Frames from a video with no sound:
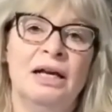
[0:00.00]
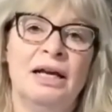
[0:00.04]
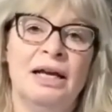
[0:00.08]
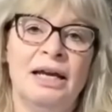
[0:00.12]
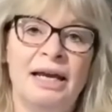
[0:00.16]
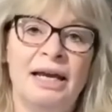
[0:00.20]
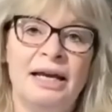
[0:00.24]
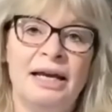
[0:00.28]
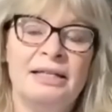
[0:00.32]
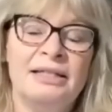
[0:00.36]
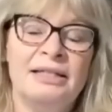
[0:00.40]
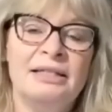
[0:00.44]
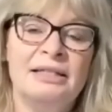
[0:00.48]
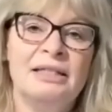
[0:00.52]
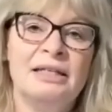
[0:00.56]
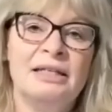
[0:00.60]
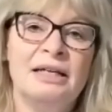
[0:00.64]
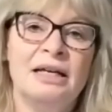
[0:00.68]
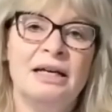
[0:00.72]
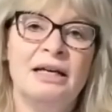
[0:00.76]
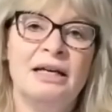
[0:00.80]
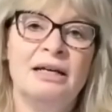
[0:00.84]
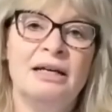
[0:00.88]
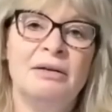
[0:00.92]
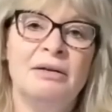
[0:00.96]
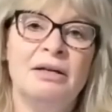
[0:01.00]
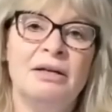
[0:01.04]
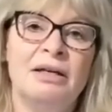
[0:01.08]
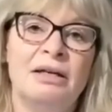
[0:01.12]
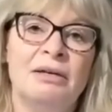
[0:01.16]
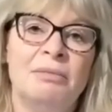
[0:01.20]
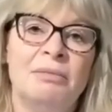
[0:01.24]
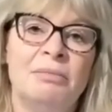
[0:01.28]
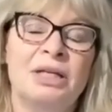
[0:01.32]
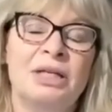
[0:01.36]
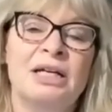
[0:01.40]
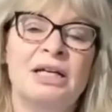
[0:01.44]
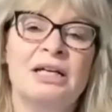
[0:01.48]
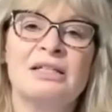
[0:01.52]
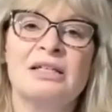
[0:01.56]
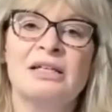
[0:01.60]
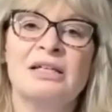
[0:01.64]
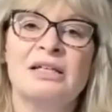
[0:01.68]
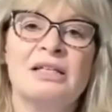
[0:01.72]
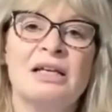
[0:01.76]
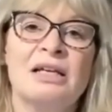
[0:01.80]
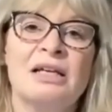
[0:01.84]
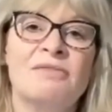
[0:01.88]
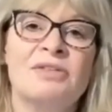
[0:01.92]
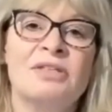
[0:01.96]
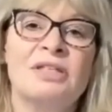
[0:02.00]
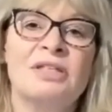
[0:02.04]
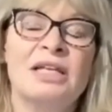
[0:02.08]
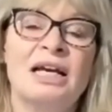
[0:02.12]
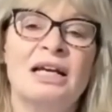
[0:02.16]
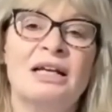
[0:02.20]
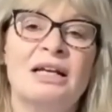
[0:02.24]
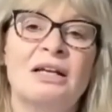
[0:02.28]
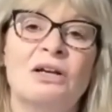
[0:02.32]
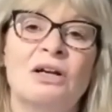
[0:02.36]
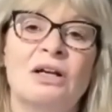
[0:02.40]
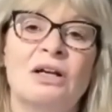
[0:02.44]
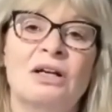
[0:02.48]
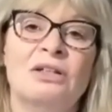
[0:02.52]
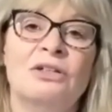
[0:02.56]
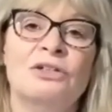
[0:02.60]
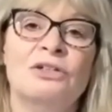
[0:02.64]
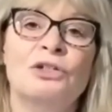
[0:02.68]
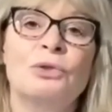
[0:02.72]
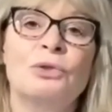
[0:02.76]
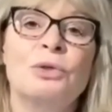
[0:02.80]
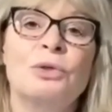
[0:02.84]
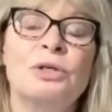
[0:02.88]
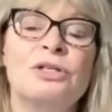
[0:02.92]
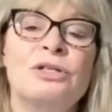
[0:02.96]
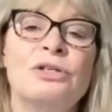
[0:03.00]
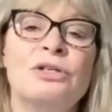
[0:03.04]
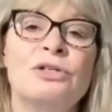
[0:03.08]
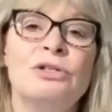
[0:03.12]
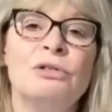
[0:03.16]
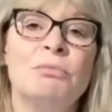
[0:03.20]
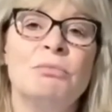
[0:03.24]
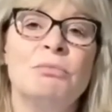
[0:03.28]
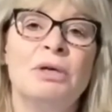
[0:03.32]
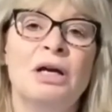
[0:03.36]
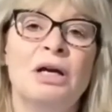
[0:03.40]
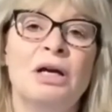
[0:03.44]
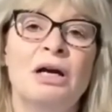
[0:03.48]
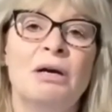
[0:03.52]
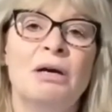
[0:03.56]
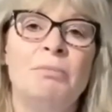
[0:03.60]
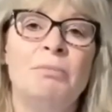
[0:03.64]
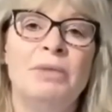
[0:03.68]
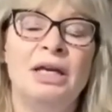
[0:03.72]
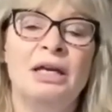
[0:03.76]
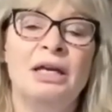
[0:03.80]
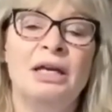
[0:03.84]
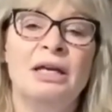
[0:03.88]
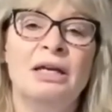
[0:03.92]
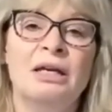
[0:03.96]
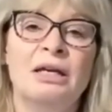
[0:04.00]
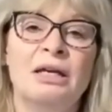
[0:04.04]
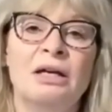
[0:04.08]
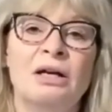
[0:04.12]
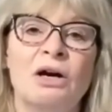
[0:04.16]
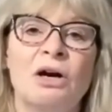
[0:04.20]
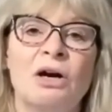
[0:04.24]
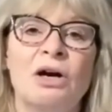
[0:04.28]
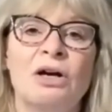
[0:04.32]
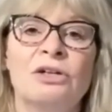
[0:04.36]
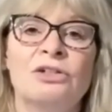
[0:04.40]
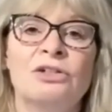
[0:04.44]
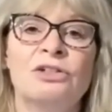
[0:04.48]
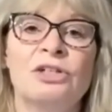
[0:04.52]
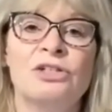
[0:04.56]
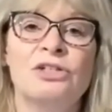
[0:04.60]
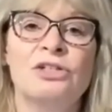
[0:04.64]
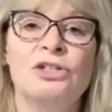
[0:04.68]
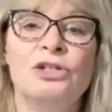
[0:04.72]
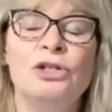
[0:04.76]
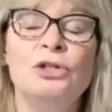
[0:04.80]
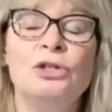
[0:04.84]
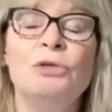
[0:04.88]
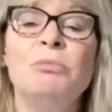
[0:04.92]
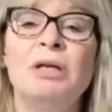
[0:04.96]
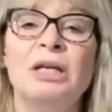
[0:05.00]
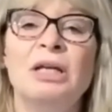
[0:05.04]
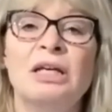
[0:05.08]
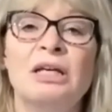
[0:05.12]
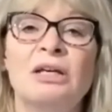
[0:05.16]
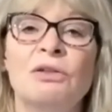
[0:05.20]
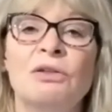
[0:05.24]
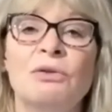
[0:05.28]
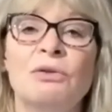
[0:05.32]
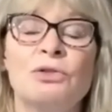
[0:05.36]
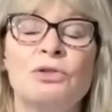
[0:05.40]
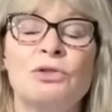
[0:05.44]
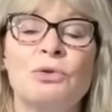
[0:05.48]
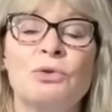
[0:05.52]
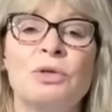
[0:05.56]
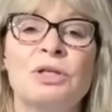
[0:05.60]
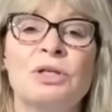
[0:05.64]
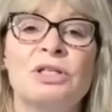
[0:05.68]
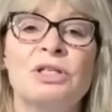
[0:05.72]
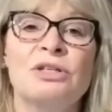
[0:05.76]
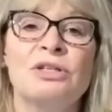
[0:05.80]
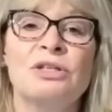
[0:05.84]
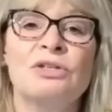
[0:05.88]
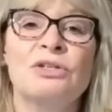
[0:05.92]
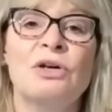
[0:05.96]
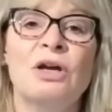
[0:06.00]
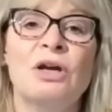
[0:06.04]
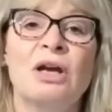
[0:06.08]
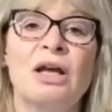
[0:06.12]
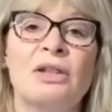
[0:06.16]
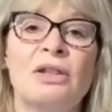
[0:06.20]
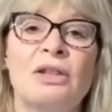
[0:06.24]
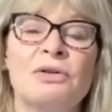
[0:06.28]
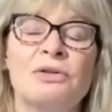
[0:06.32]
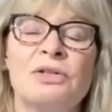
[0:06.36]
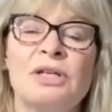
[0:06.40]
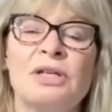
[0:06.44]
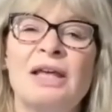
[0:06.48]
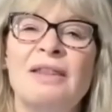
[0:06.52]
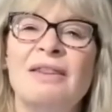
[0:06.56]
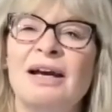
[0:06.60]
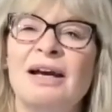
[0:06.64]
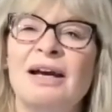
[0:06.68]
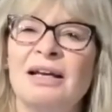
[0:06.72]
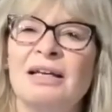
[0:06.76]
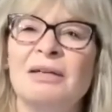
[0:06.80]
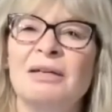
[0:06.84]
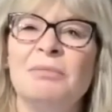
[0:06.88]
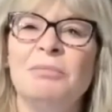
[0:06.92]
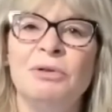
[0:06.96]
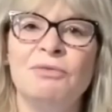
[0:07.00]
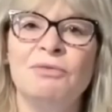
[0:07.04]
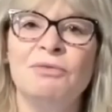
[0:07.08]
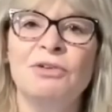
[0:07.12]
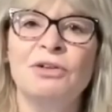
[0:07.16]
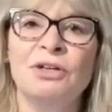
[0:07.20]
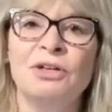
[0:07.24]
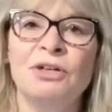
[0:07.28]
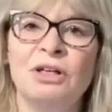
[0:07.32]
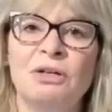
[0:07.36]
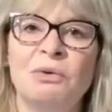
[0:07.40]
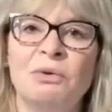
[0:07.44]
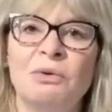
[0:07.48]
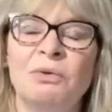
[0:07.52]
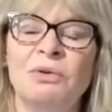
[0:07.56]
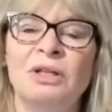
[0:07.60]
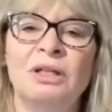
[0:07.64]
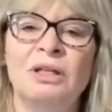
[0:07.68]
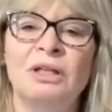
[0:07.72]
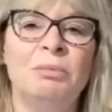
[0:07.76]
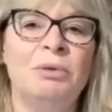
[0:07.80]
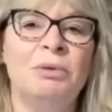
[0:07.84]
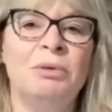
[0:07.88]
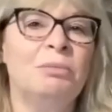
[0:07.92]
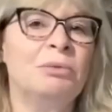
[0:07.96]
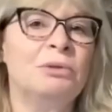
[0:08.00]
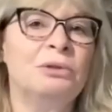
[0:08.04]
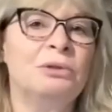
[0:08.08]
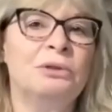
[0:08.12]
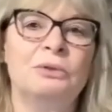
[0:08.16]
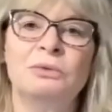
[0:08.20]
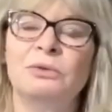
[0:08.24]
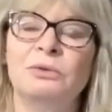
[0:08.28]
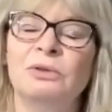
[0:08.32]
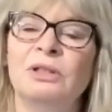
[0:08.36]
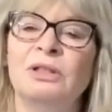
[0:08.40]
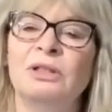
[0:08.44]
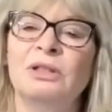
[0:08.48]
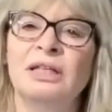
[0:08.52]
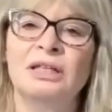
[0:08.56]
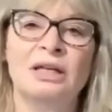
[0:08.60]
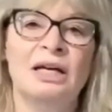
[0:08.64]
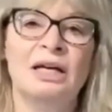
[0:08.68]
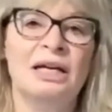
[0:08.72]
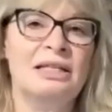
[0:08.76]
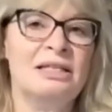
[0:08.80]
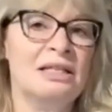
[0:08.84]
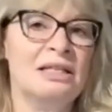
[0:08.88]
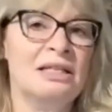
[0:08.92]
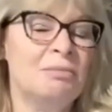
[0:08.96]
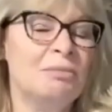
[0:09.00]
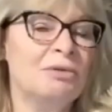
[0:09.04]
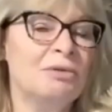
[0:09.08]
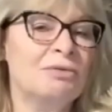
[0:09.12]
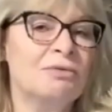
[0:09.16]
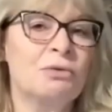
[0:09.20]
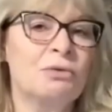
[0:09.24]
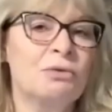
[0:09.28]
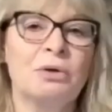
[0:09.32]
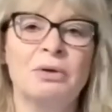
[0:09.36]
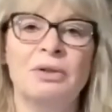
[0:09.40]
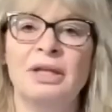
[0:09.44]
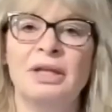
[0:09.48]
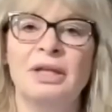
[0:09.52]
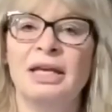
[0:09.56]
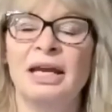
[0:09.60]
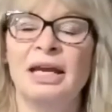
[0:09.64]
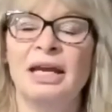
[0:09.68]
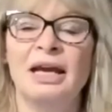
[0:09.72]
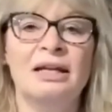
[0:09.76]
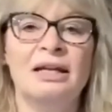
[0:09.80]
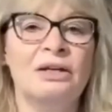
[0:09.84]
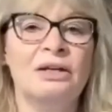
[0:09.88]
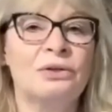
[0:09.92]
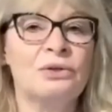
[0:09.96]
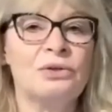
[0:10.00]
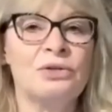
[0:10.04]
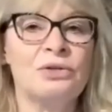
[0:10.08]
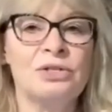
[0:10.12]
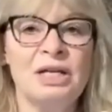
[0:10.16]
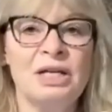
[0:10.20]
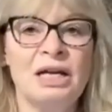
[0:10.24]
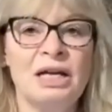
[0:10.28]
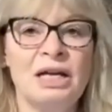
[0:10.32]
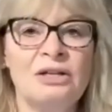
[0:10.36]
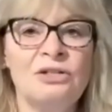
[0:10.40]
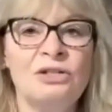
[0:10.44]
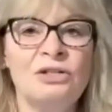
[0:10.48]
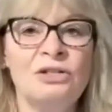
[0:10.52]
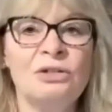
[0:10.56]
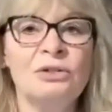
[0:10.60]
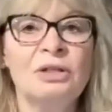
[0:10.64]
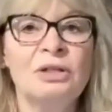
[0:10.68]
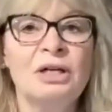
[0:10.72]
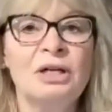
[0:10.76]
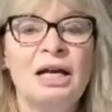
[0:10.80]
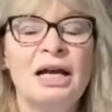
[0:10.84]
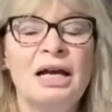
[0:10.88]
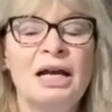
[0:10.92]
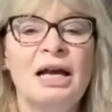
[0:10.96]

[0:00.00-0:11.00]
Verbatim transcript: And uh, because as I've said, a lot of the choices you uh, make are just you making those choices, not others. And that can be very lonely. People don't, like I said before, they can't understand you.